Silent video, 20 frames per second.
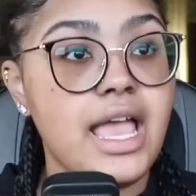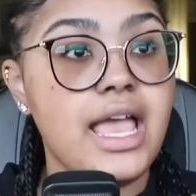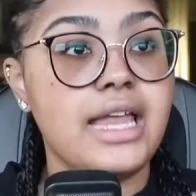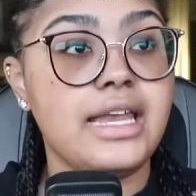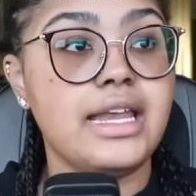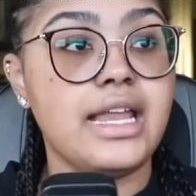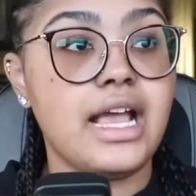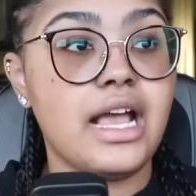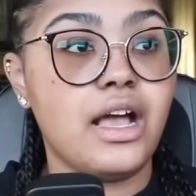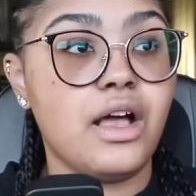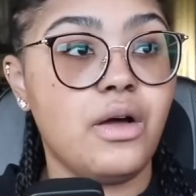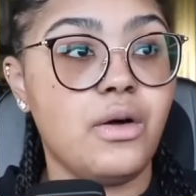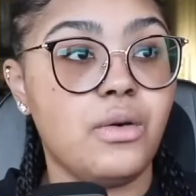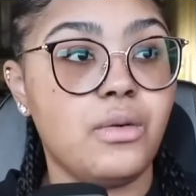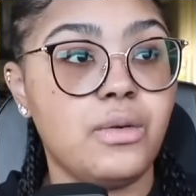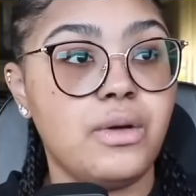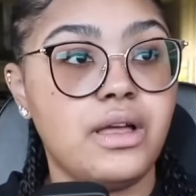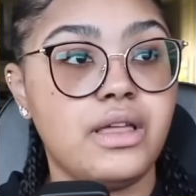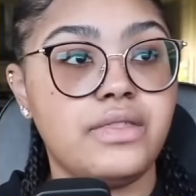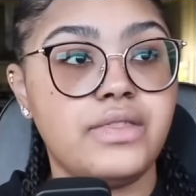And now
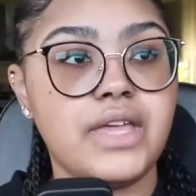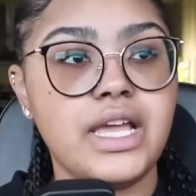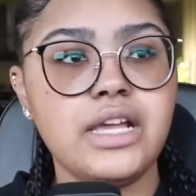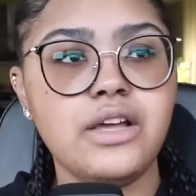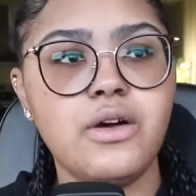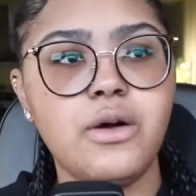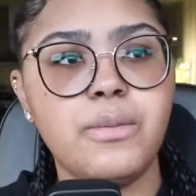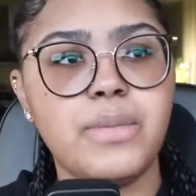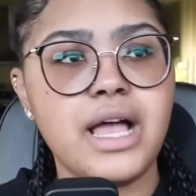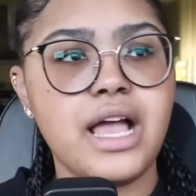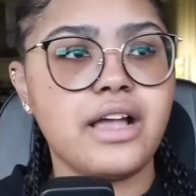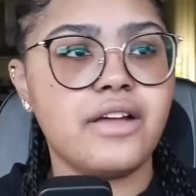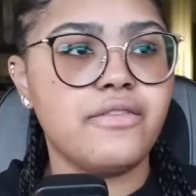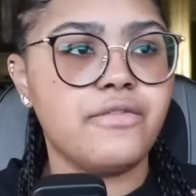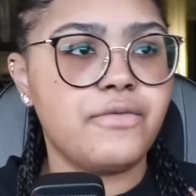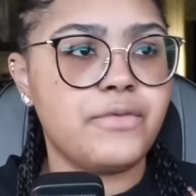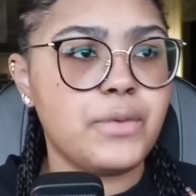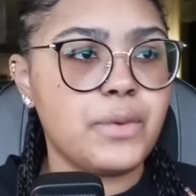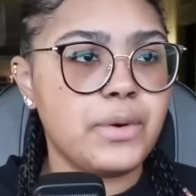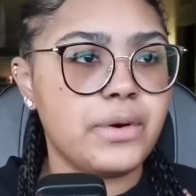they go back and
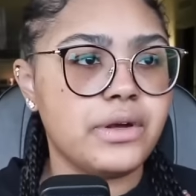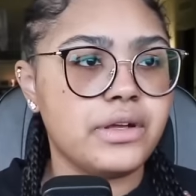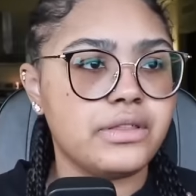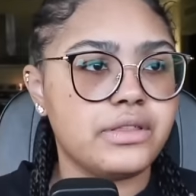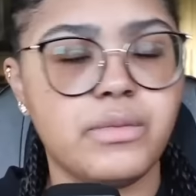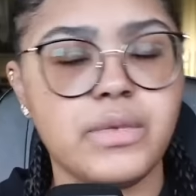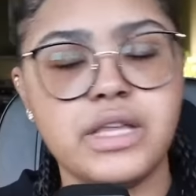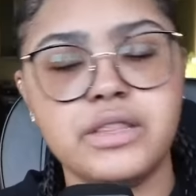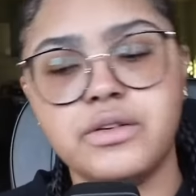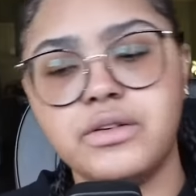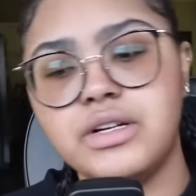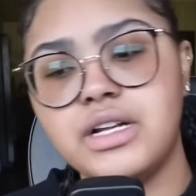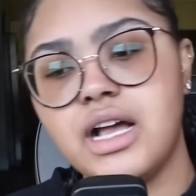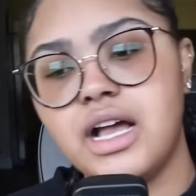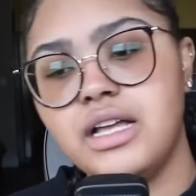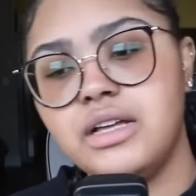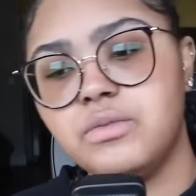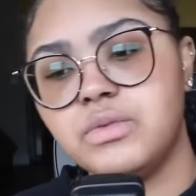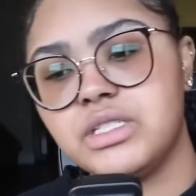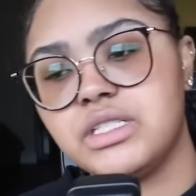forth, whether or
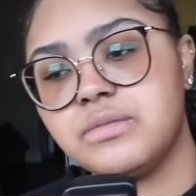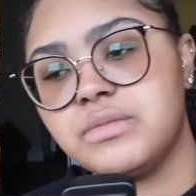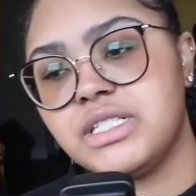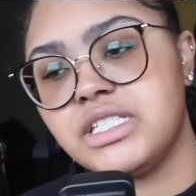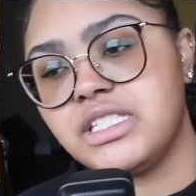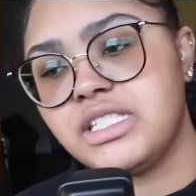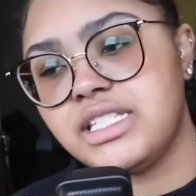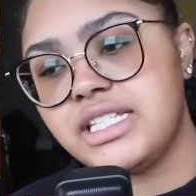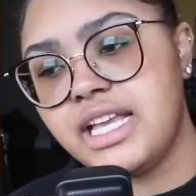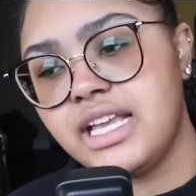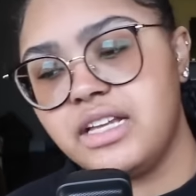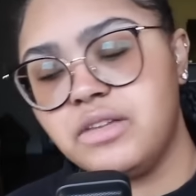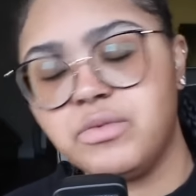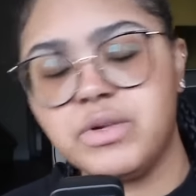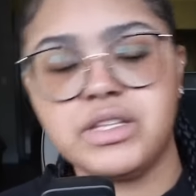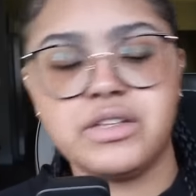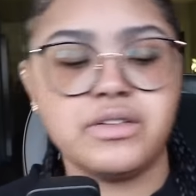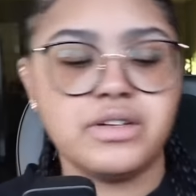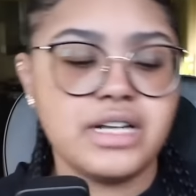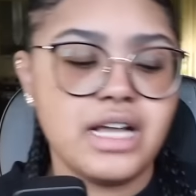not it was a mistake,
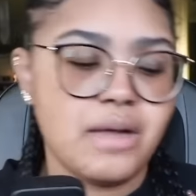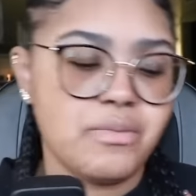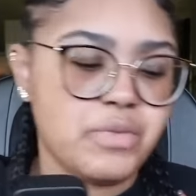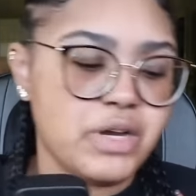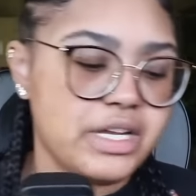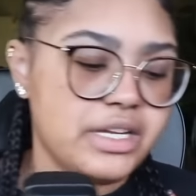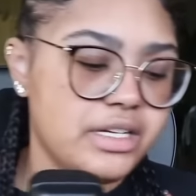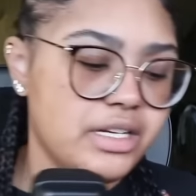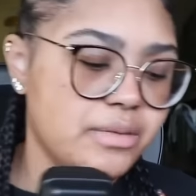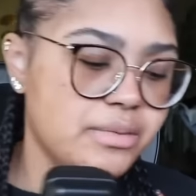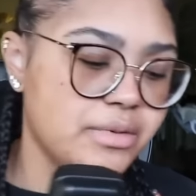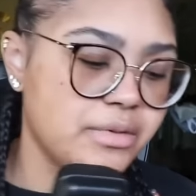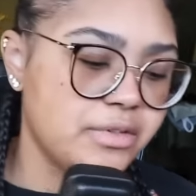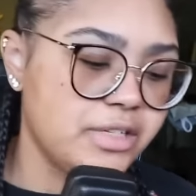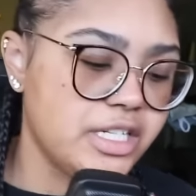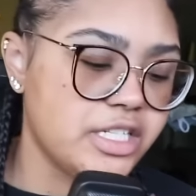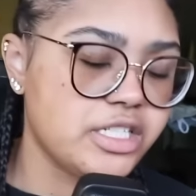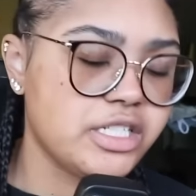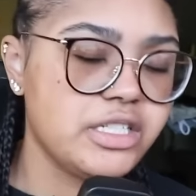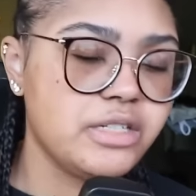whether or not breaking up
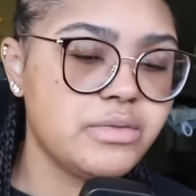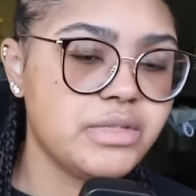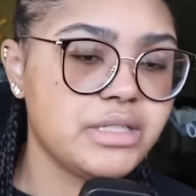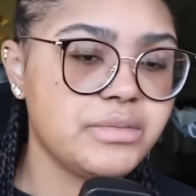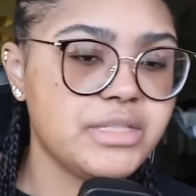initially was a